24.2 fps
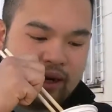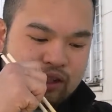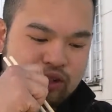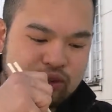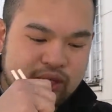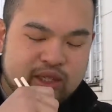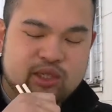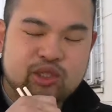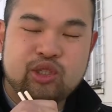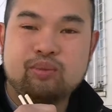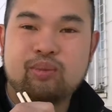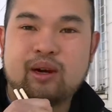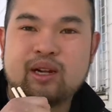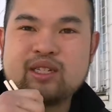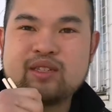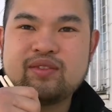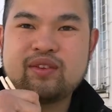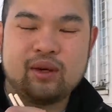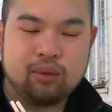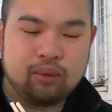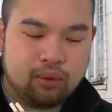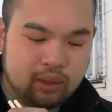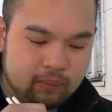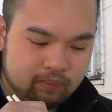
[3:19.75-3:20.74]
I drank too much of
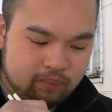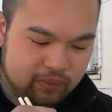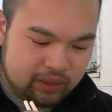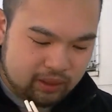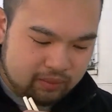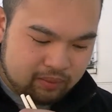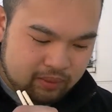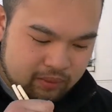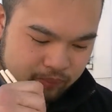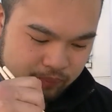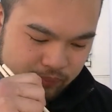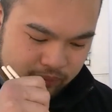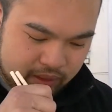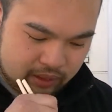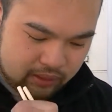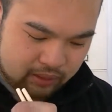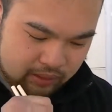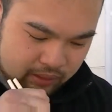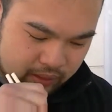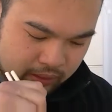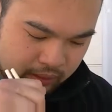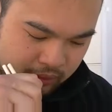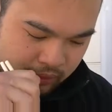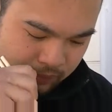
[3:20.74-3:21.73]
it
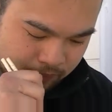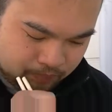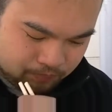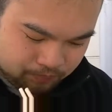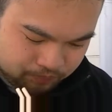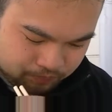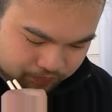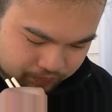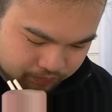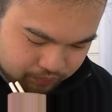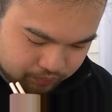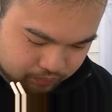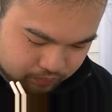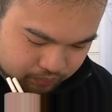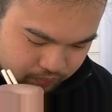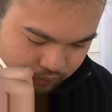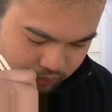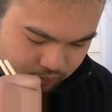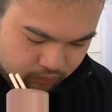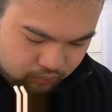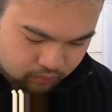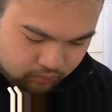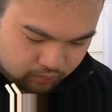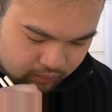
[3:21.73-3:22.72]
in
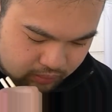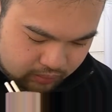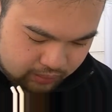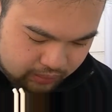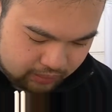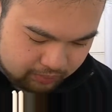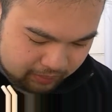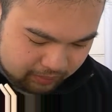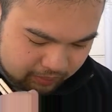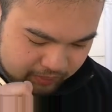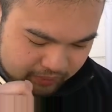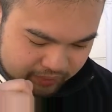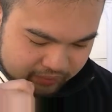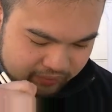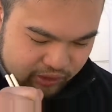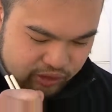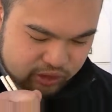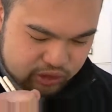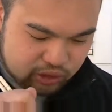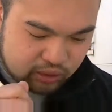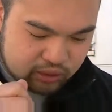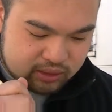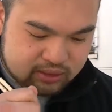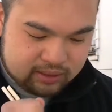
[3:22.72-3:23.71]
my previous
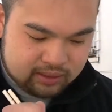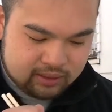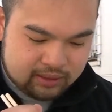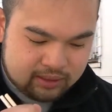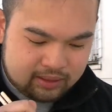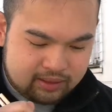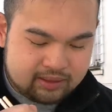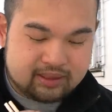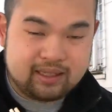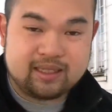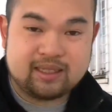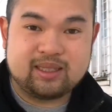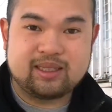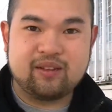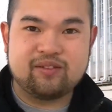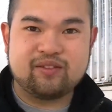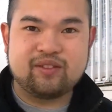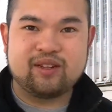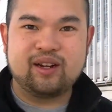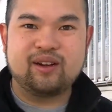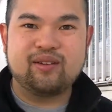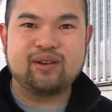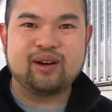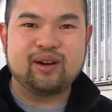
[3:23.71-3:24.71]
shots because I
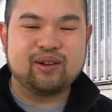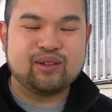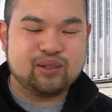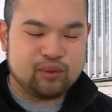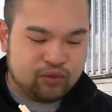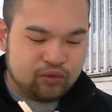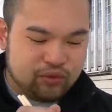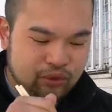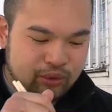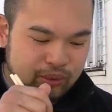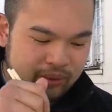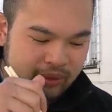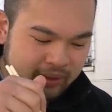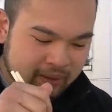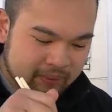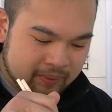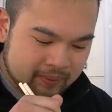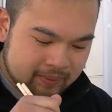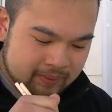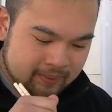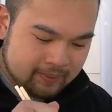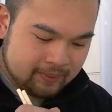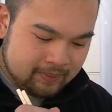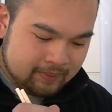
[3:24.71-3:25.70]
stuffed it up when I was reviewing it.
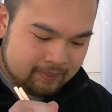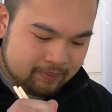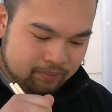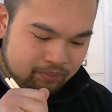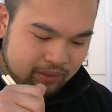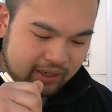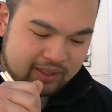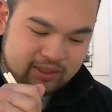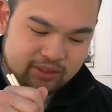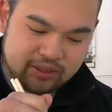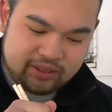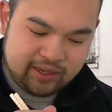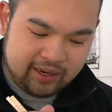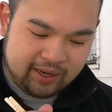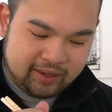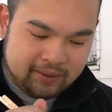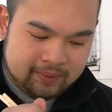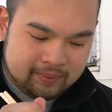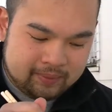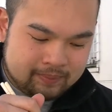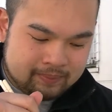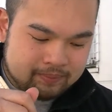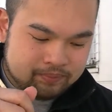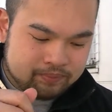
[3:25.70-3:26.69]
That's
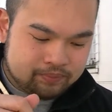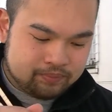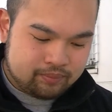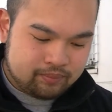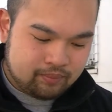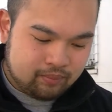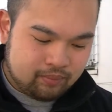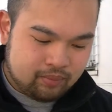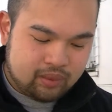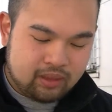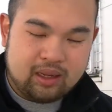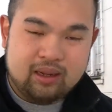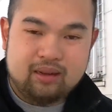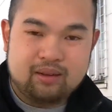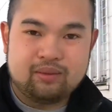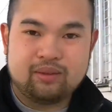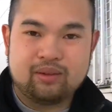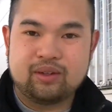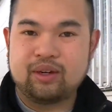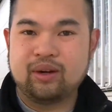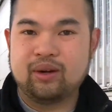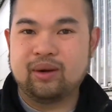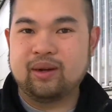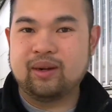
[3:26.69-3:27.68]
okay.
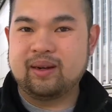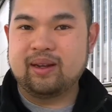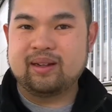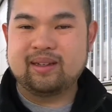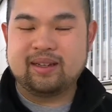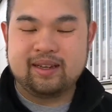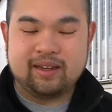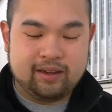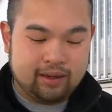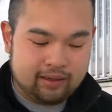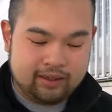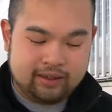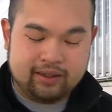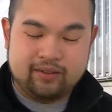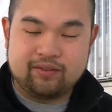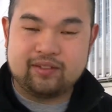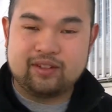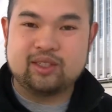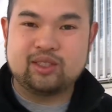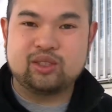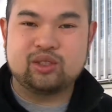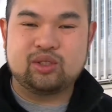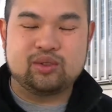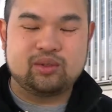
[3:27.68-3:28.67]
But you know what? I give
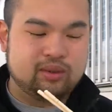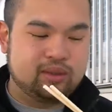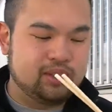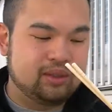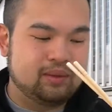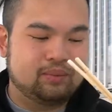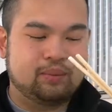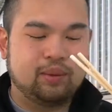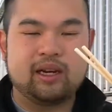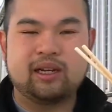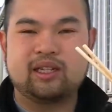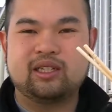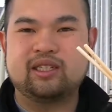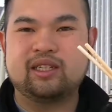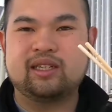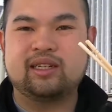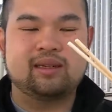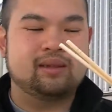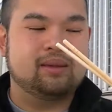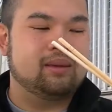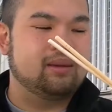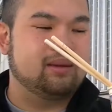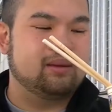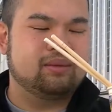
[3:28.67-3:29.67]
this butter
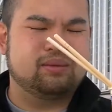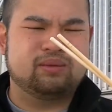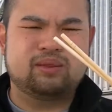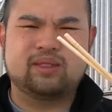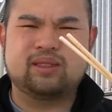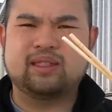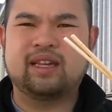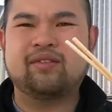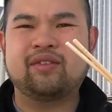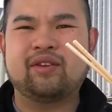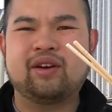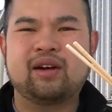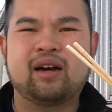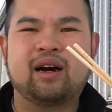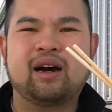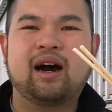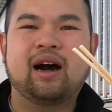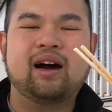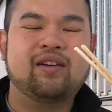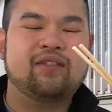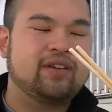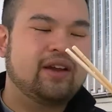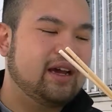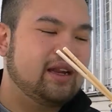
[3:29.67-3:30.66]
chicken a
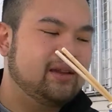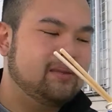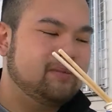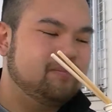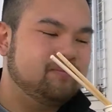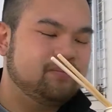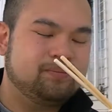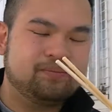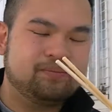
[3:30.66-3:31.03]
7.5 out of